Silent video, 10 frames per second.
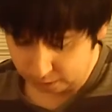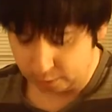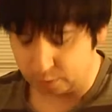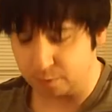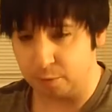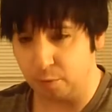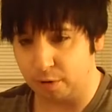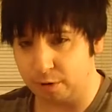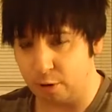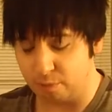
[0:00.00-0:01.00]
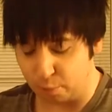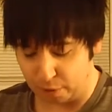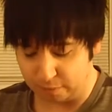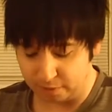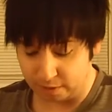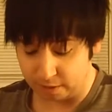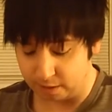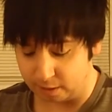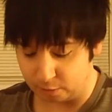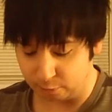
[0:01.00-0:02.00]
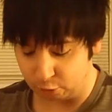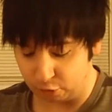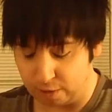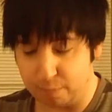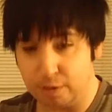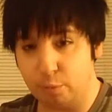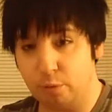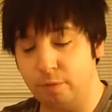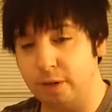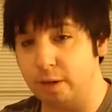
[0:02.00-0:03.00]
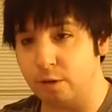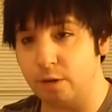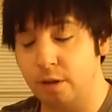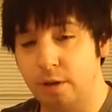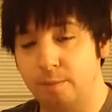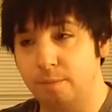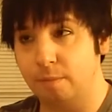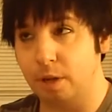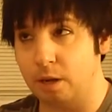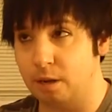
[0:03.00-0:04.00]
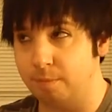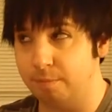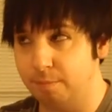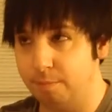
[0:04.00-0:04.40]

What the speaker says: So if you want to know the briefing, is for straight people, there's more